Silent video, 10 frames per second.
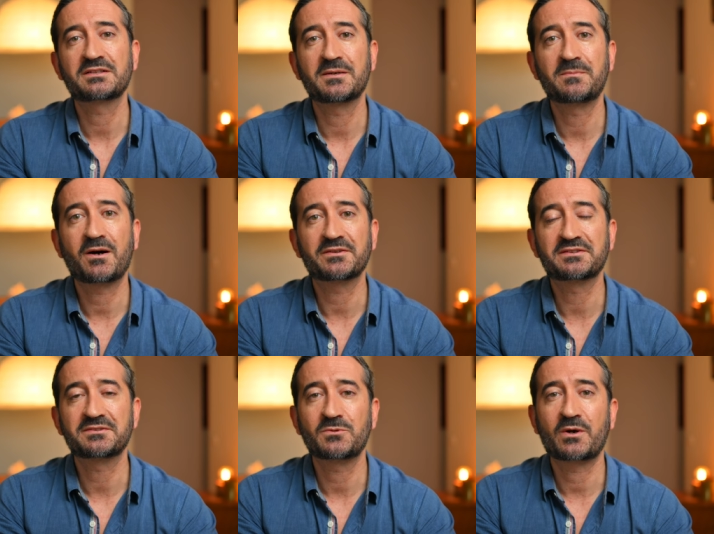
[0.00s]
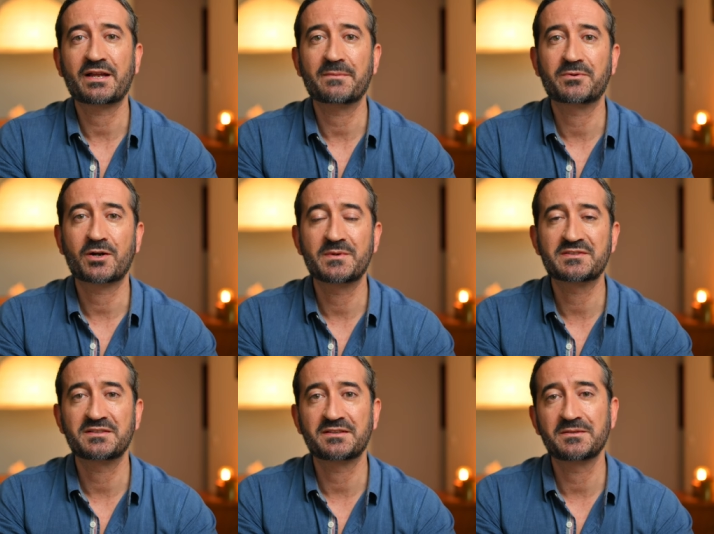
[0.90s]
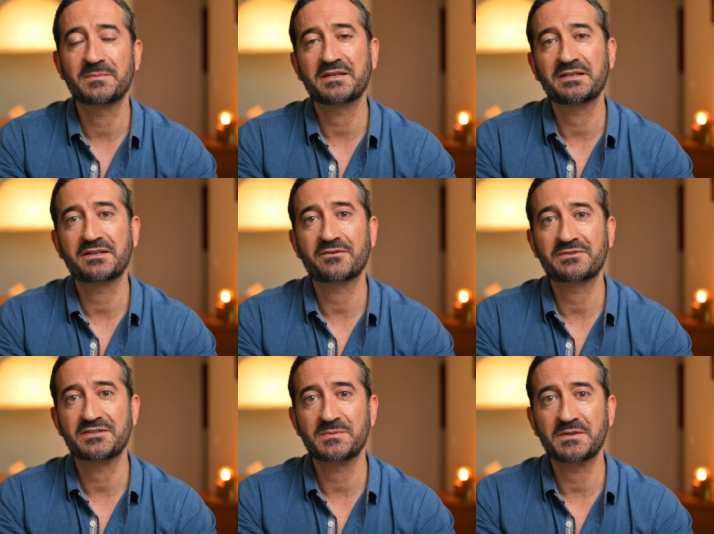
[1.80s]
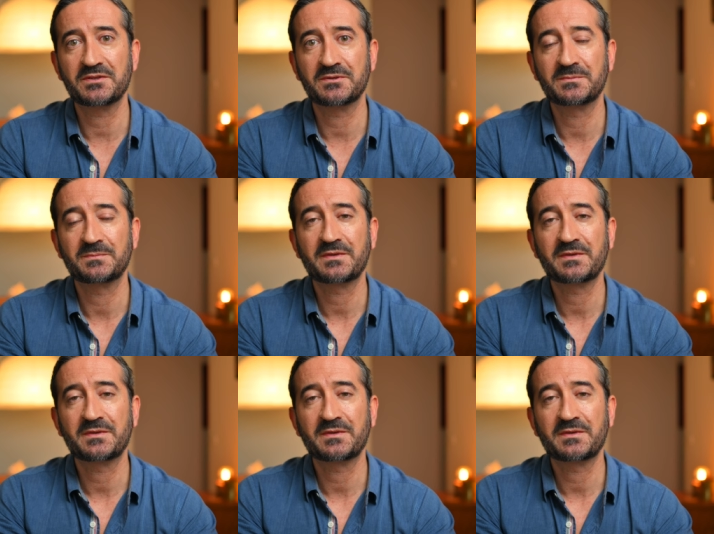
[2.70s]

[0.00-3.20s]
about what I promised in the beginning of this video.